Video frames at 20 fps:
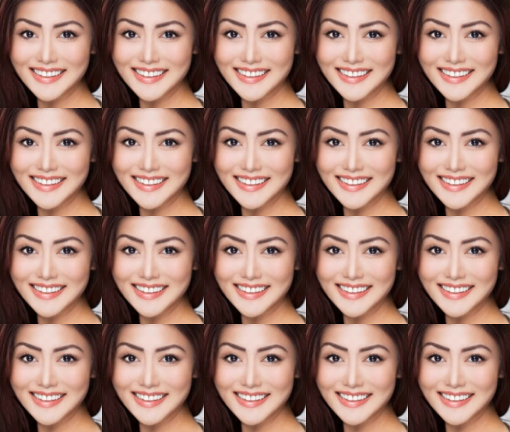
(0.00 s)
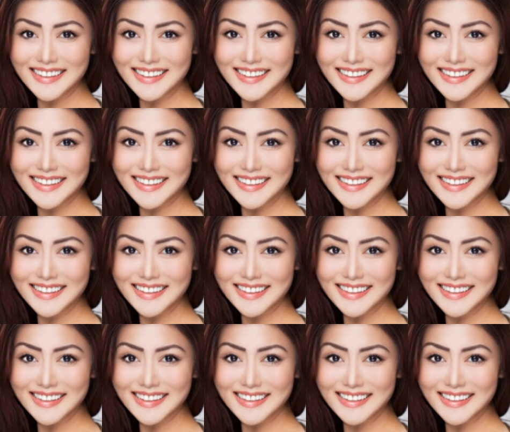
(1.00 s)

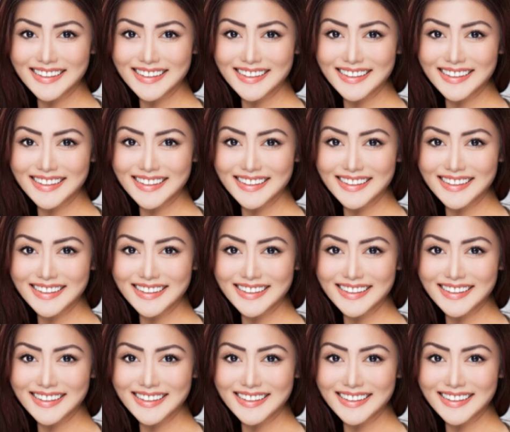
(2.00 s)
[no speech]